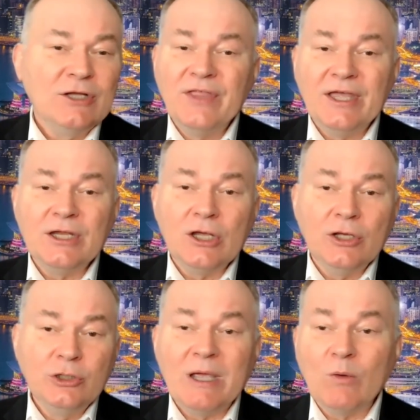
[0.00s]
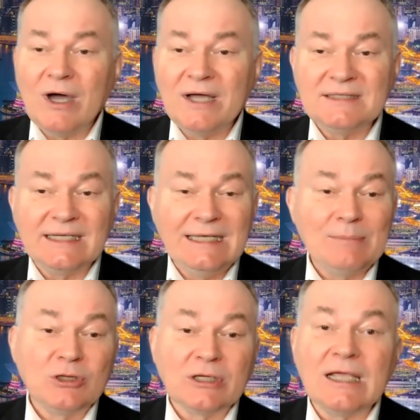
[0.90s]
Then you may want to
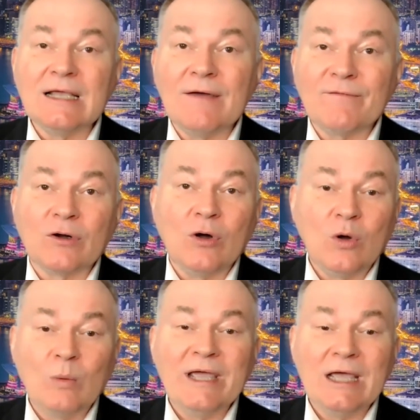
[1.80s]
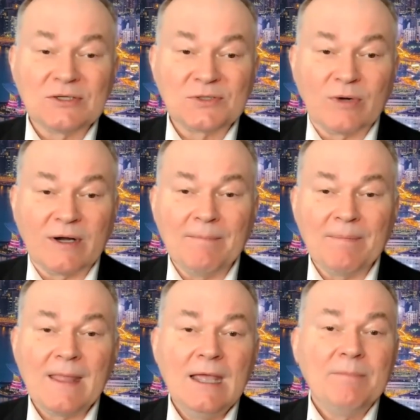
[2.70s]
keep looking for a home elsewhere,
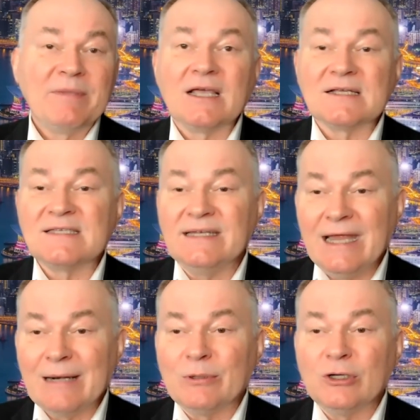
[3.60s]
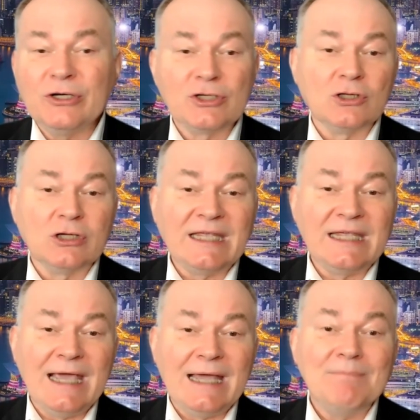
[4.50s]
because the neighborhood you're
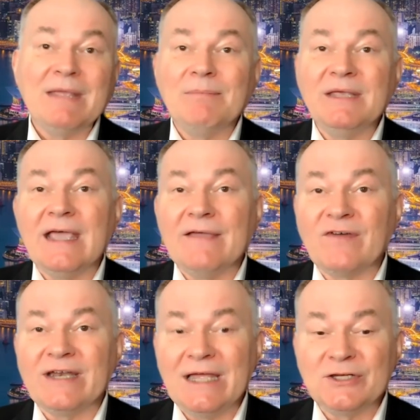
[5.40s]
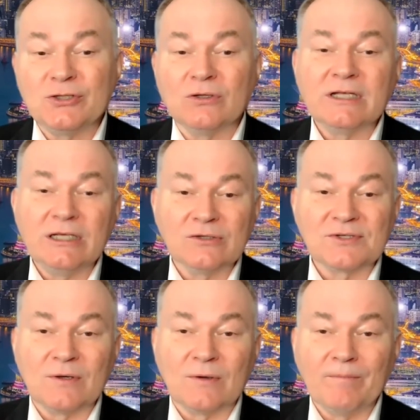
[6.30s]
looking at may be a financial kill
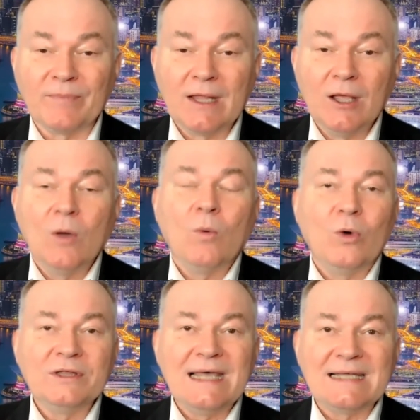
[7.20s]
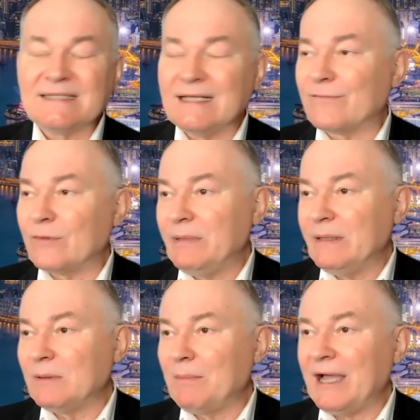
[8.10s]
zone. One last thing for
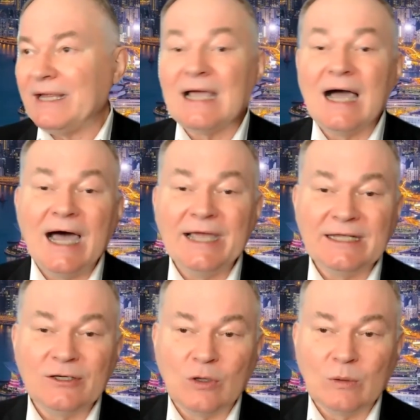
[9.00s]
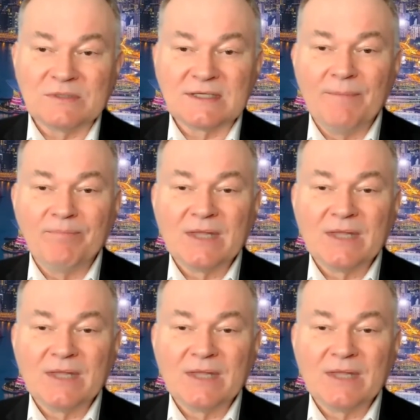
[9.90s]
people buying high-end homes.